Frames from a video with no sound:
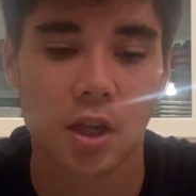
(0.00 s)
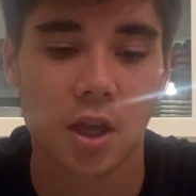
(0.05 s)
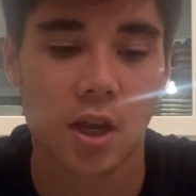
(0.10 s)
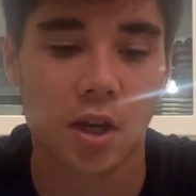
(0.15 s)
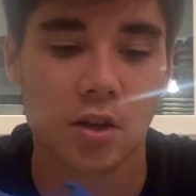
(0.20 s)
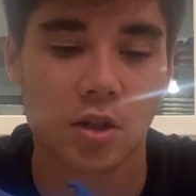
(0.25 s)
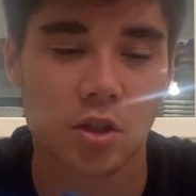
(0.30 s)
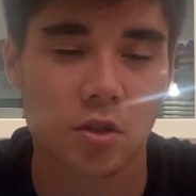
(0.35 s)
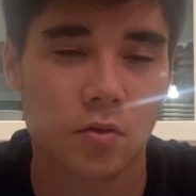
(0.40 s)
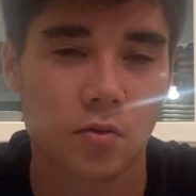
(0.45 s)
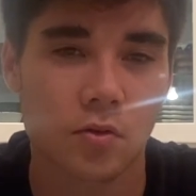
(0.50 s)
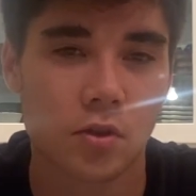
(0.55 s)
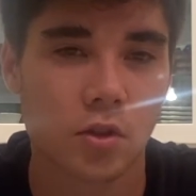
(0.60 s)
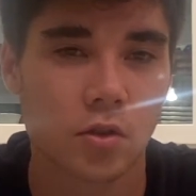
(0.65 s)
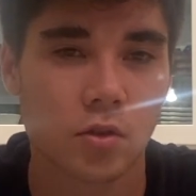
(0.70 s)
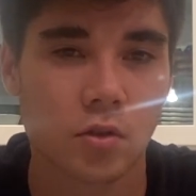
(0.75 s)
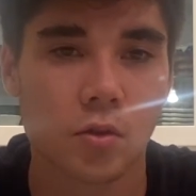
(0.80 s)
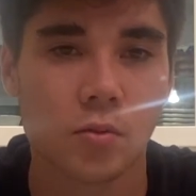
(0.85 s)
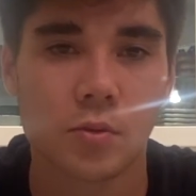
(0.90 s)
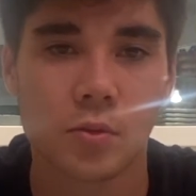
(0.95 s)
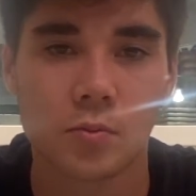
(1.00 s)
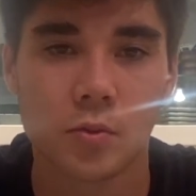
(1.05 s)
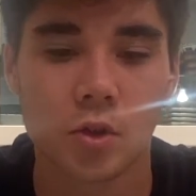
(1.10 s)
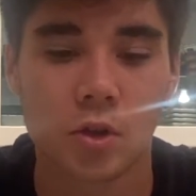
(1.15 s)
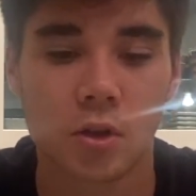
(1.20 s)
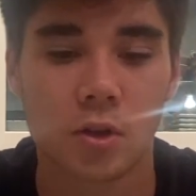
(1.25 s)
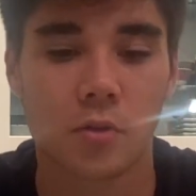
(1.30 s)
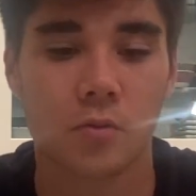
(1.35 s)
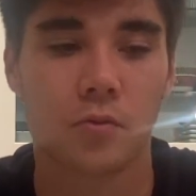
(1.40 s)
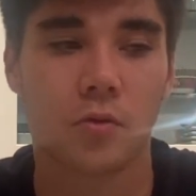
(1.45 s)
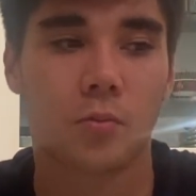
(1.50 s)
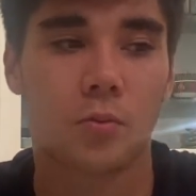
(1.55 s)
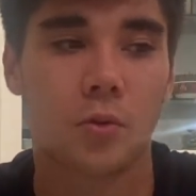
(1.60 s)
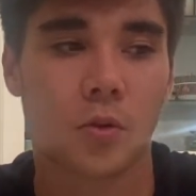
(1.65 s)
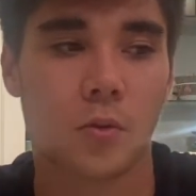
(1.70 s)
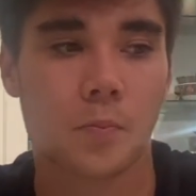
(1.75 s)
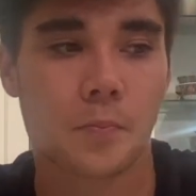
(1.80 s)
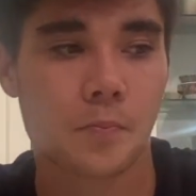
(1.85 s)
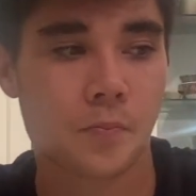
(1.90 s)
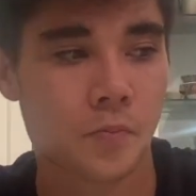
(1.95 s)
and it just feels a little bit more
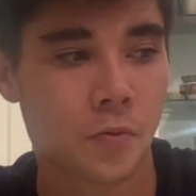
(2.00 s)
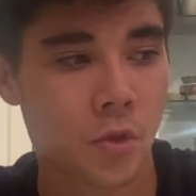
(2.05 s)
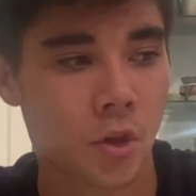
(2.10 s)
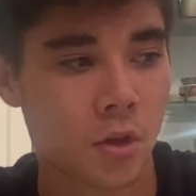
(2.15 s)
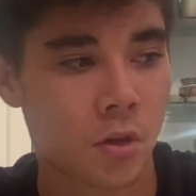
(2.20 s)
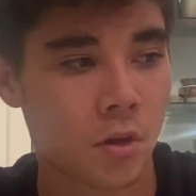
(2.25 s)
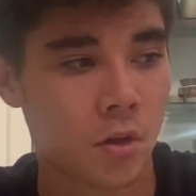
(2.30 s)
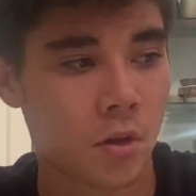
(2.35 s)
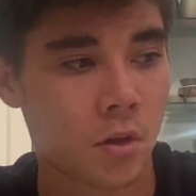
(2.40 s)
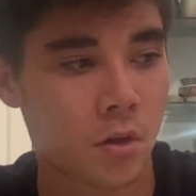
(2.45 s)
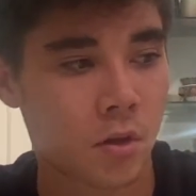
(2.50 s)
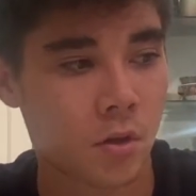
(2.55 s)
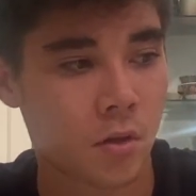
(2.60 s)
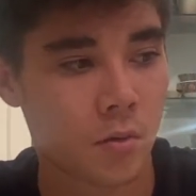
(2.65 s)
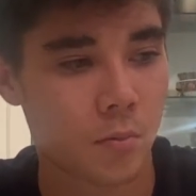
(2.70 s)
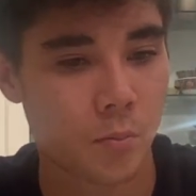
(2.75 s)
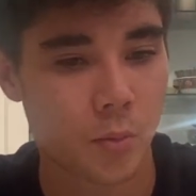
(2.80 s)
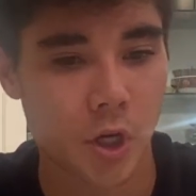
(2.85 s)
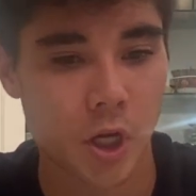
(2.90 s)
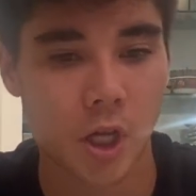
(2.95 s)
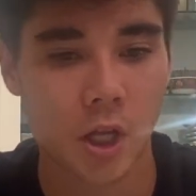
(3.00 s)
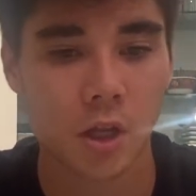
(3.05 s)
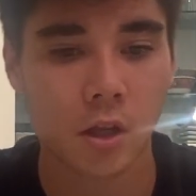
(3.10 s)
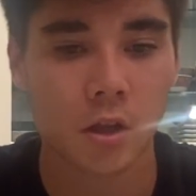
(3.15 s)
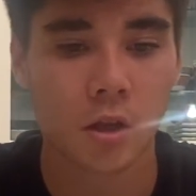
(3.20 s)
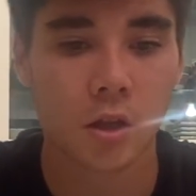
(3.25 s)
comfortable. But